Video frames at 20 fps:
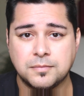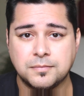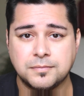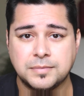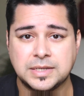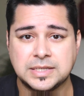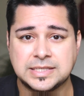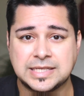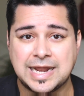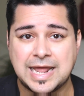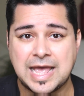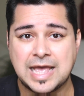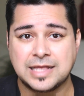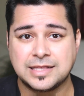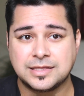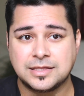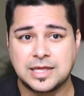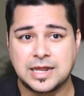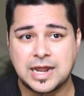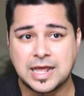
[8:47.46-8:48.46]
Because
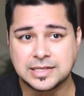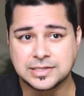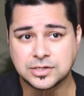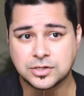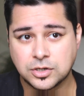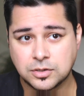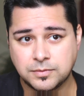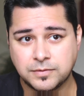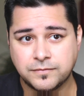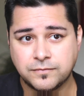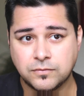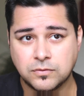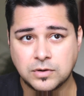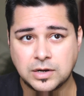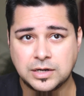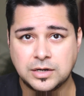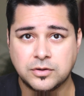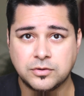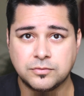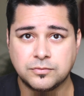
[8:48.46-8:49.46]
that has occurred before.
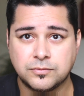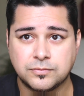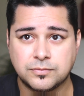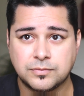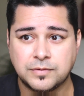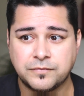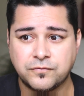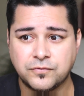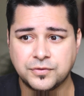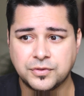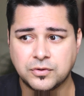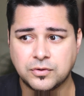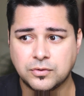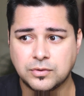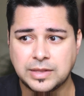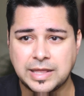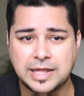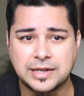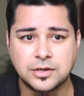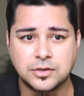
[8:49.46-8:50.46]
I know for the
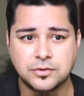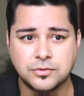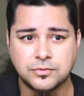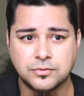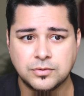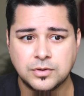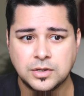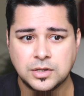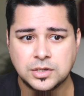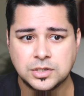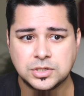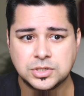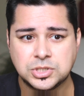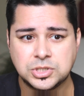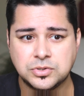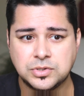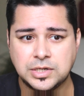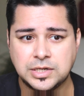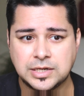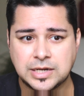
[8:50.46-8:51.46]
Orlando
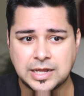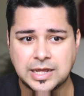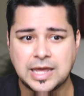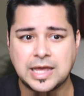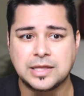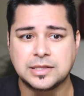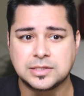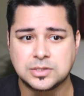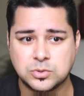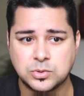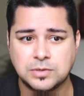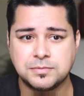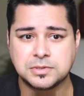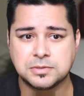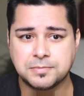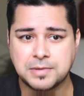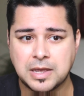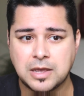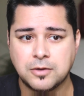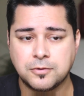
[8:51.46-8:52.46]
shooting, I had dreams
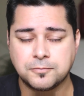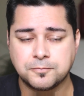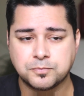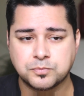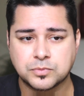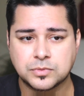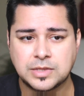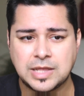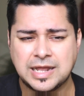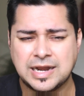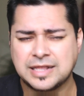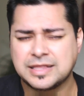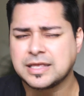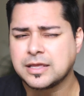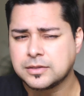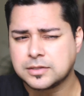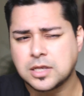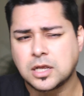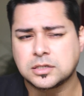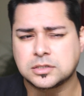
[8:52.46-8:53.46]
about that. I think
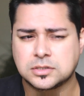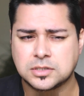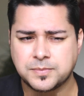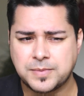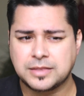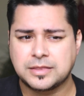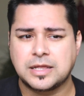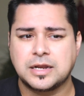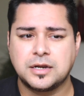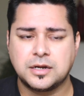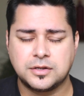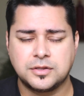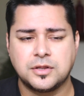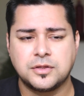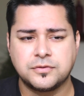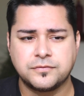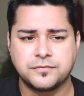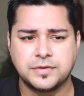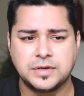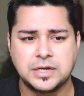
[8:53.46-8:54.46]
I talked about that in
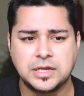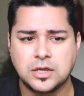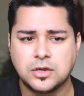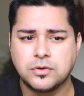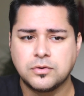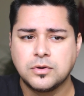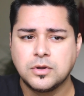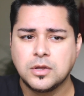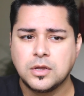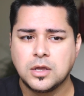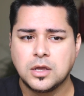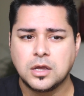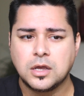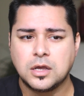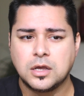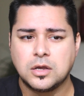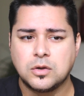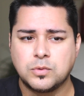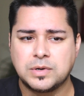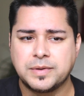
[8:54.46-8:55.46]
another video,
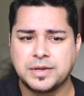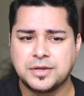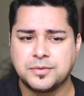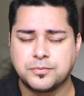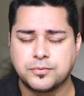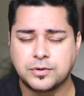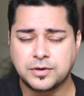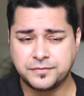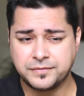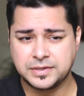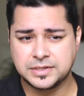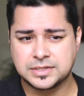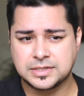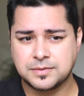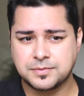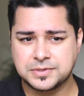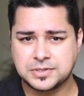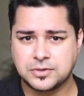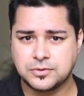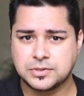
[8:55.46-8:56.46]
one of my previous
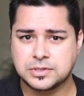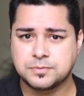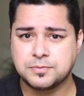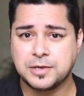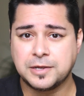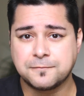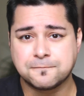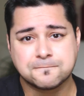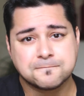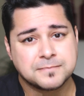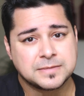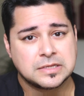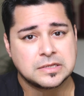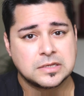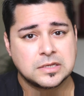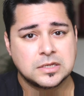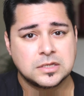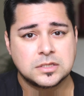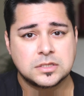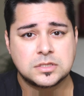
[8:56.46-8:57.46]
episodes. But
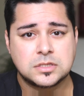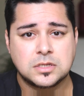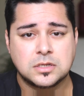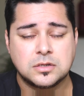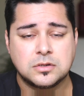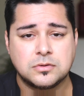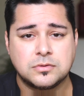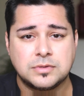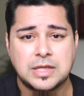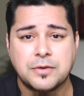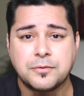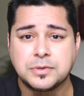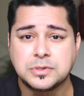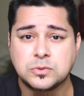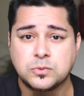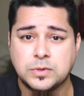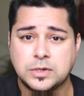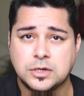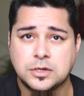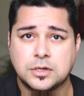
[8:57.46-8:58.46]
so that
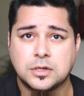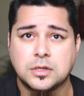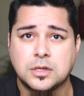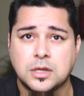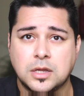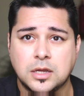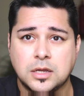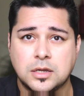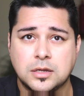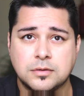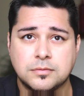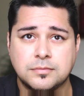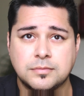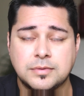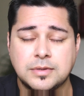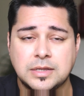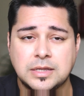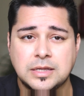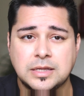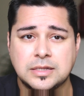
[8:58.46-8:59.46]
was weird.
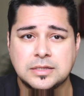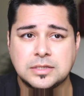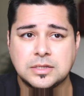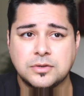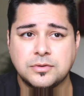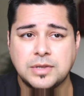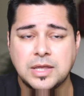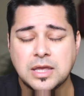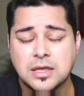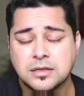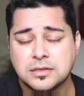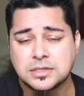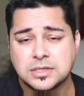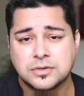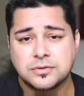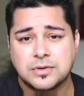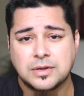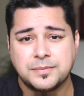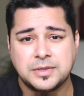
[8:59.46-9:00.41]
And so yeah. So I